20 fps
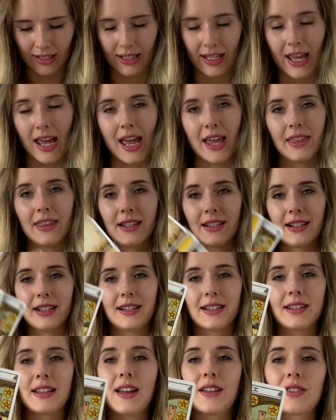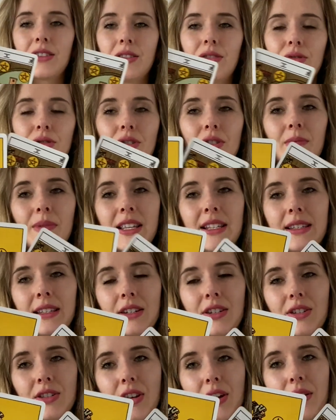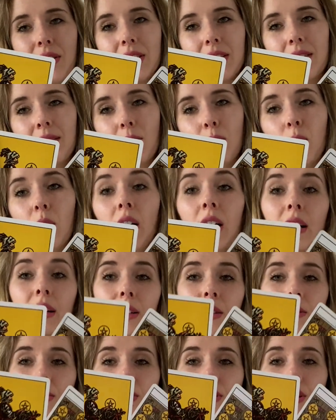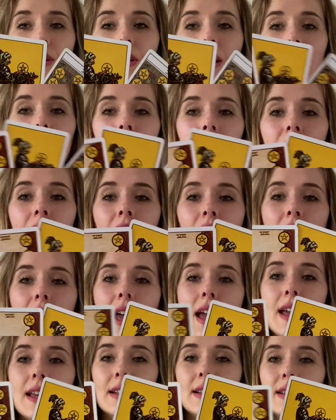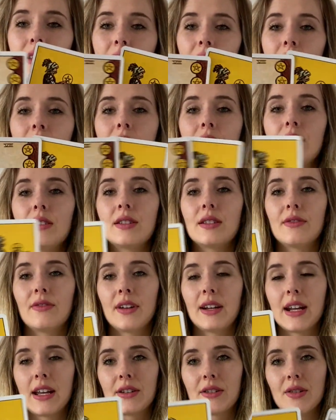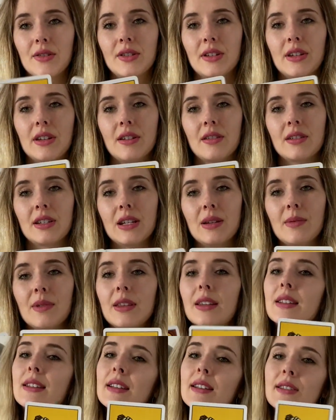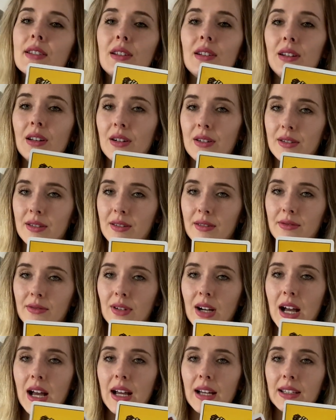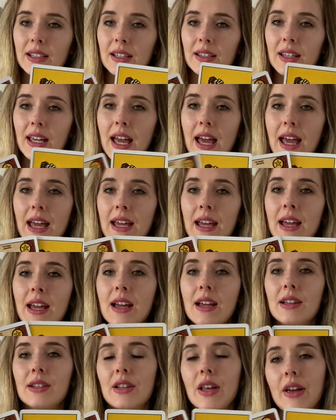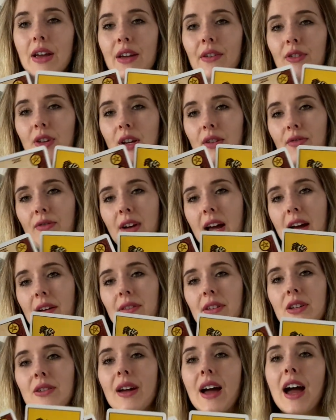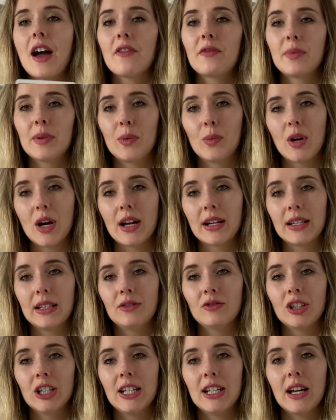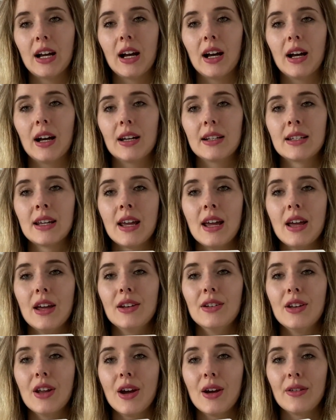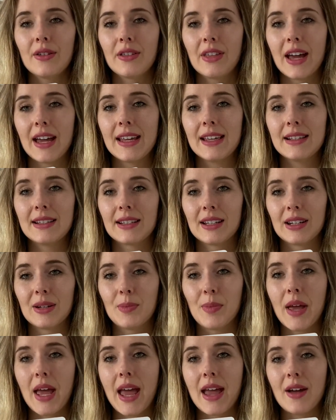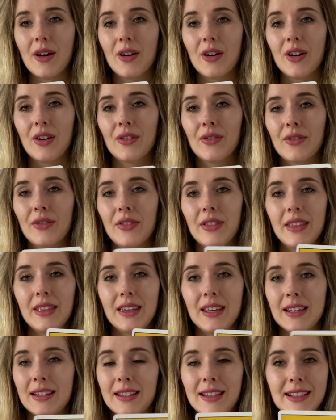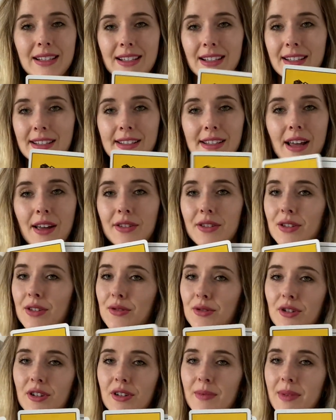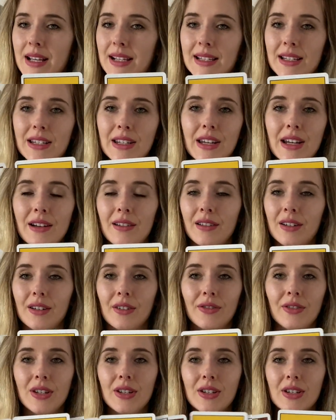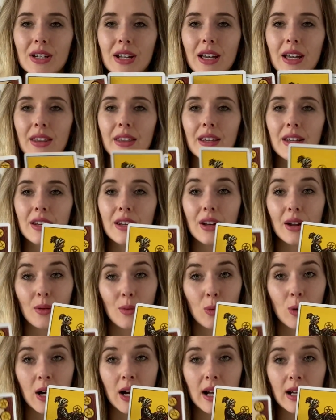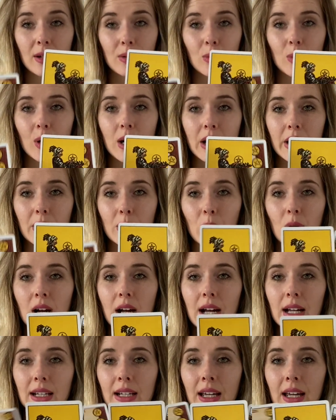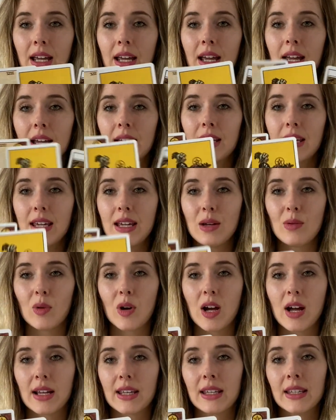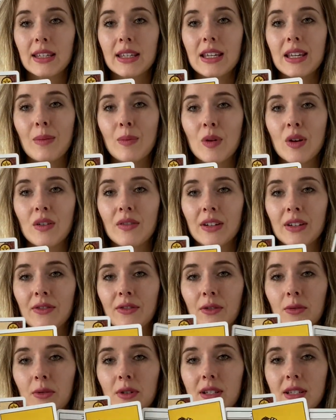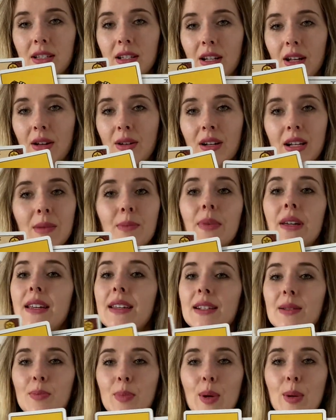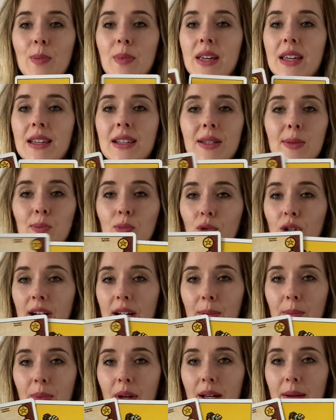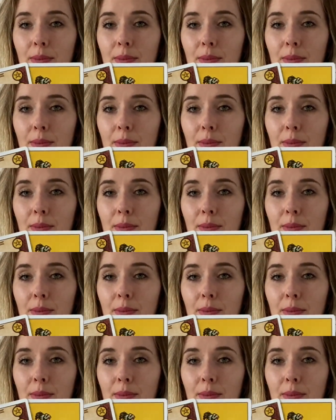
Okay, this is such a strong message. So it's the work you're doing is going to lead you to financial security, but this is a lot of work, okay? So if you found that you have been working really hard, know that that is going to pay off. This is such a strong message here in your future, that, you know, work, work, work, keep working, keep moving forward slowly, piece by piece, brick by